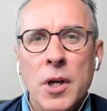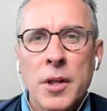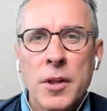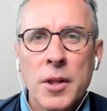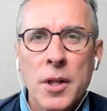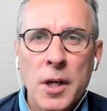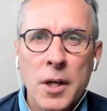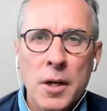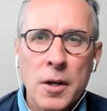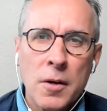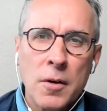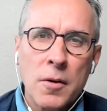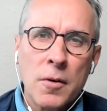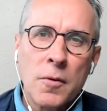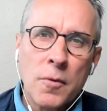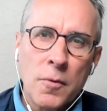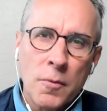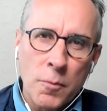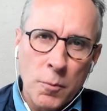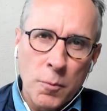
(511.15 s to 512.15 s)
and
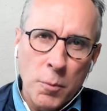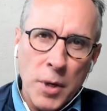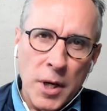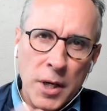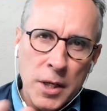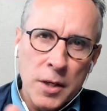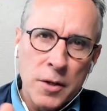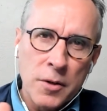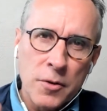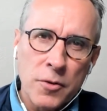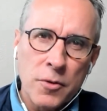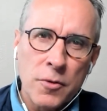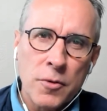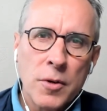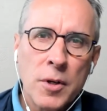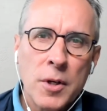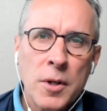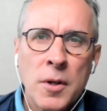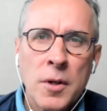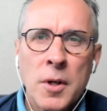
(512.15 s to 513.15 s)
then by
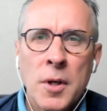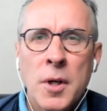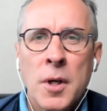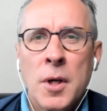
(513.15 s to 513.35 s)
industry,